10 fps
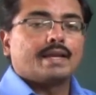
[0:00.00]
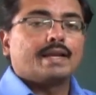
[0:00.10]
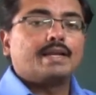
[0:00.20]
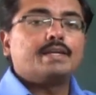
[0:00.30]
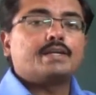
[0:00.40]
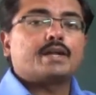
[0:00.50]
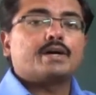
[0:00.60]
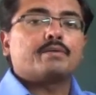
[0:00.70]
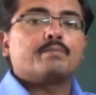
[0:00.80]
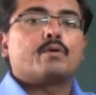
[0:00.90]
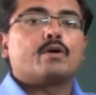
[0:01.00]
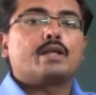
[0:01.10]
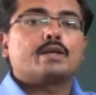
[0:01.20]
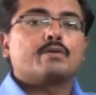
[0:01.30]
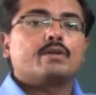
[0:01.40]

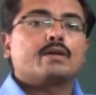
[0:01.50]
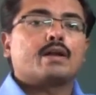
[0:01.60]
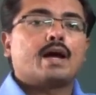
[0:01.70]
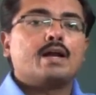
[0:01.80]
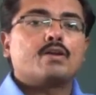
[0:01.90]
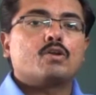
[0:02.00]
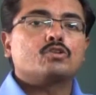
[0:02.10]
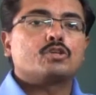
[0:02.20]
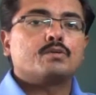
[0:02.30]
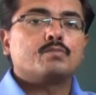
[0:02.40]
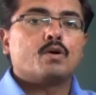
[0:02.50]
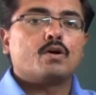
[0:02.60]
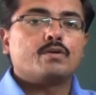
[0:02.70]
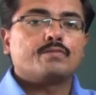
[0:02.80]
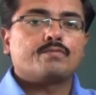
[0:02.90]
intermolecular hydrogen
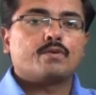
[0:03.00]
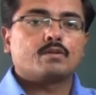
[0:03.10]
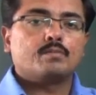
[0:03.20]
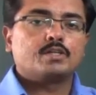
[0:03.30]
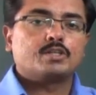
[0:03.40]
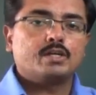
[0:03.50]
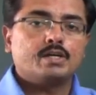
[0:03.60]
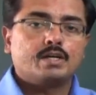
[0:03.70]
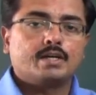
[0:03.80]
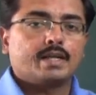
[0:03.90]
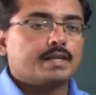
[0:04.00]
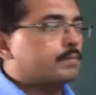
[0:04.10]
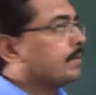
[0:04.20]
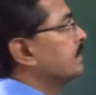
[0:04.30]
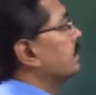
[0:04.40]
bond formation take
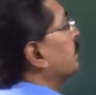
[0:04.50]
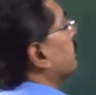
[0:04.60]
place.